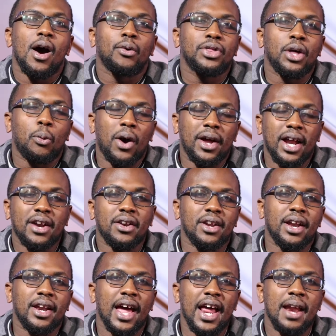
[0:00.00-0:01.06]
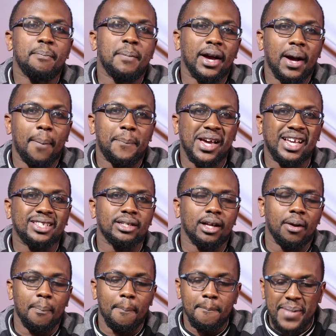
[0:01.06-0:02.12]
the 108
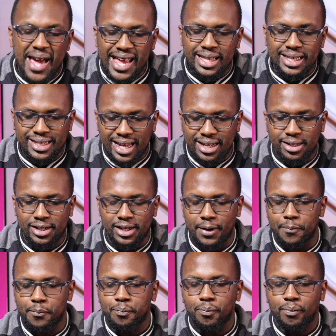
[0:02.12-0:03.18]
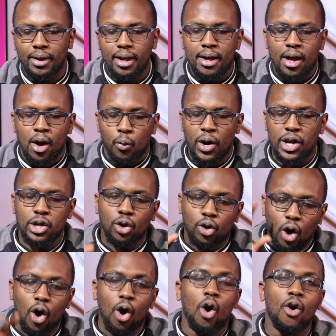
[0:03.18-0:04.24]
megapixel main sensor, when you
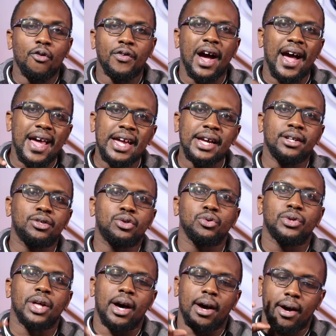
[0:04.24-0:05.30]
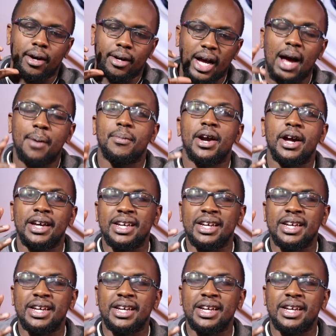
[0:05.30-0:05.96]
go over into the camera